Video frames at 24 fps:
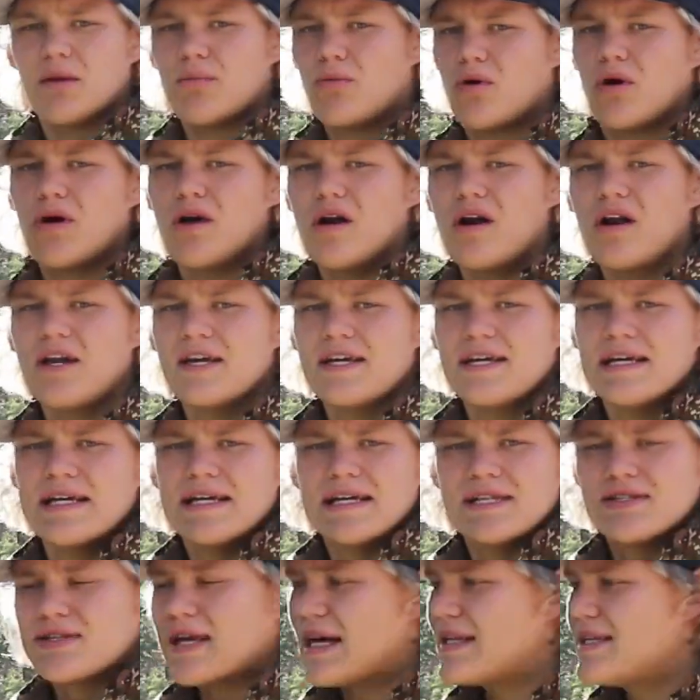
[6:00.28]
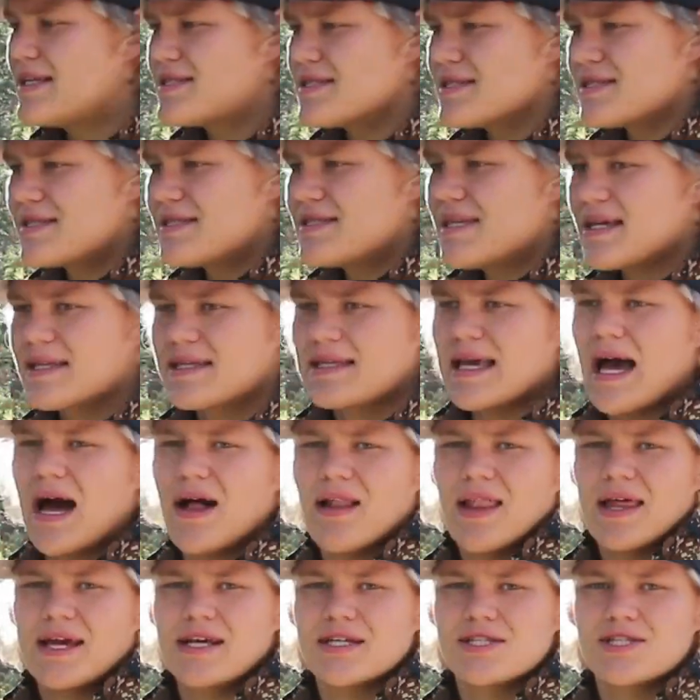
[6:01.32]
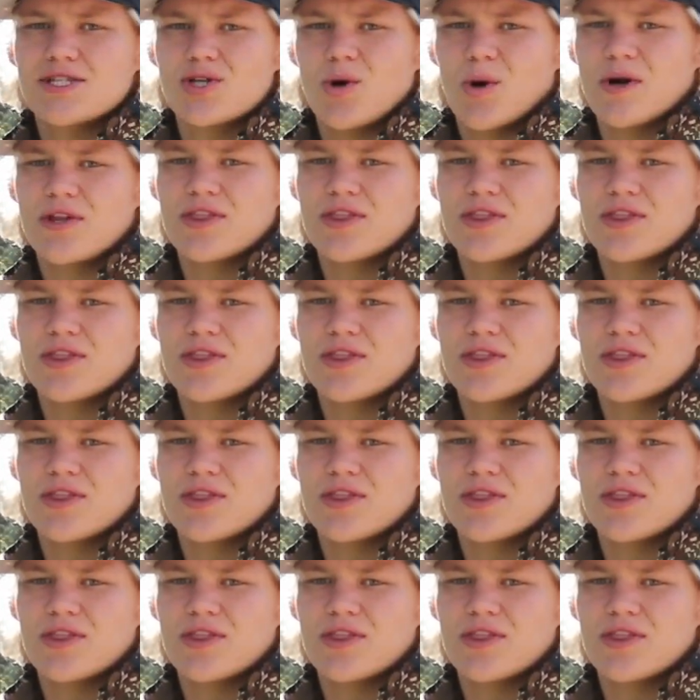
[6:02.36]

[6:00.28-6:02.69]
more so that doesn't stick out like a sore